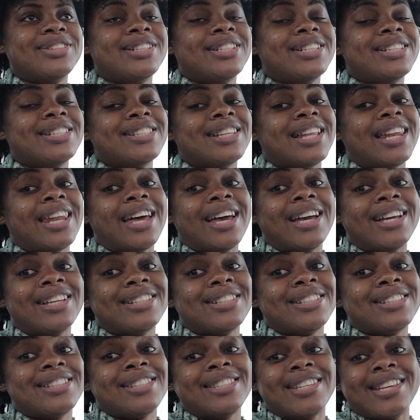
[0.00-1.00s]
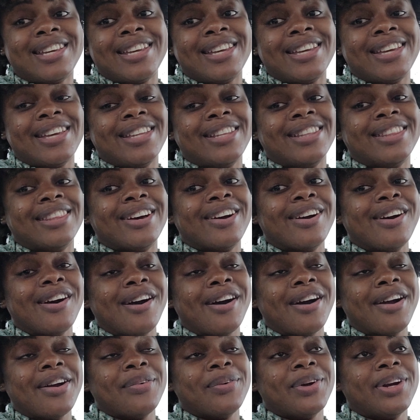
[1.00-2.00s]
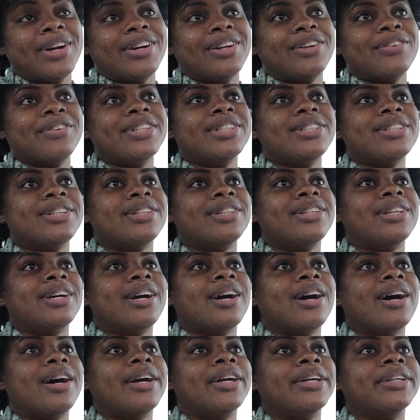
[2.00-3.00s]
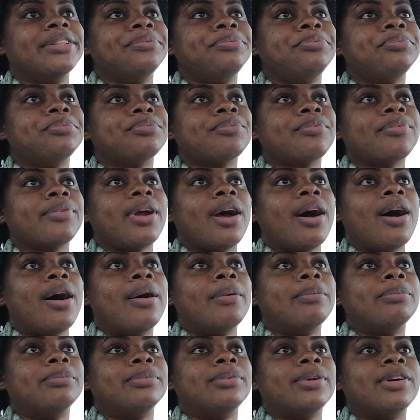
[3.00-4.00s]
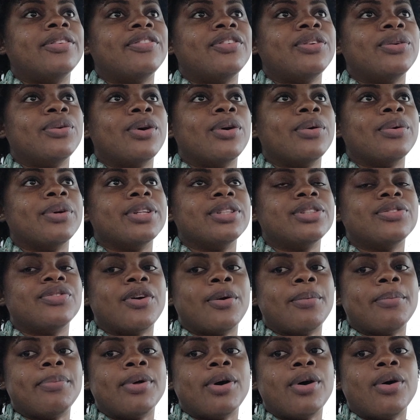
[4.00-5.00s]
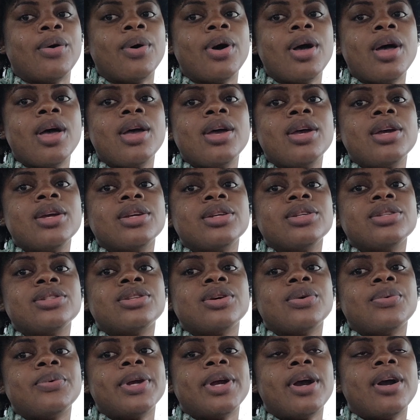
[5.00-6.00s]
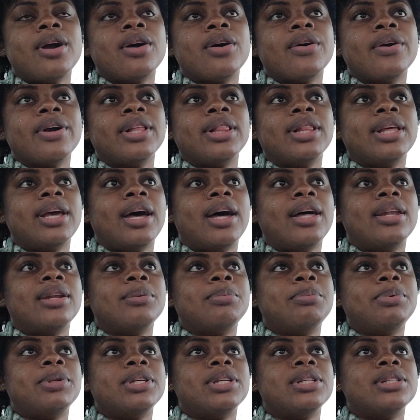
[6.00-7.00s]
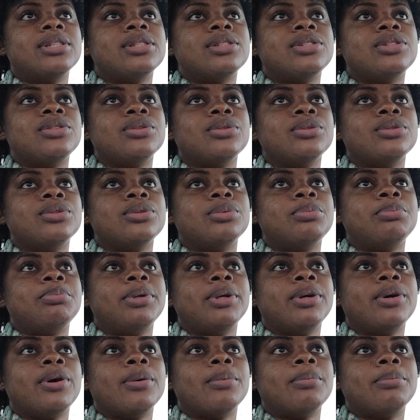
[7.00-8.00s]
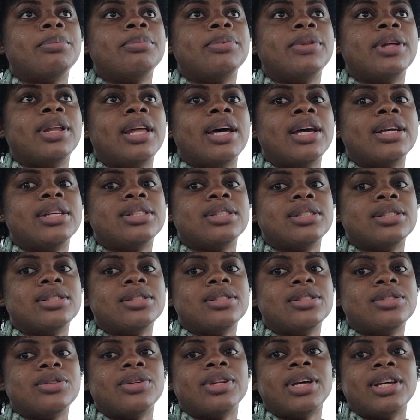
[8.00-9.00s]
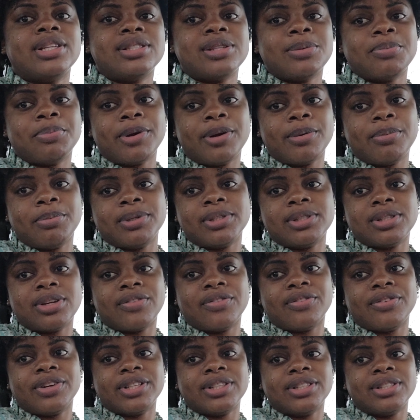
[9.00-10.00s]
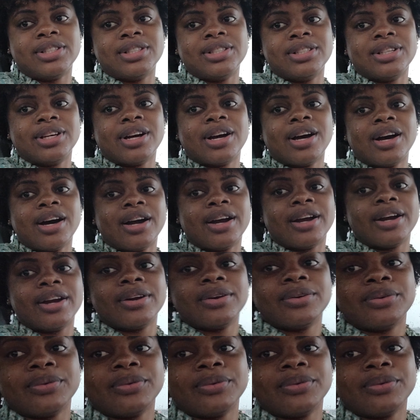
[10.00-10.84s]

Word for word: today's the last day in the car we're gonna return the car um, a few hours from now so we are currently at the place to pick up the license so that's the purpose of renting the car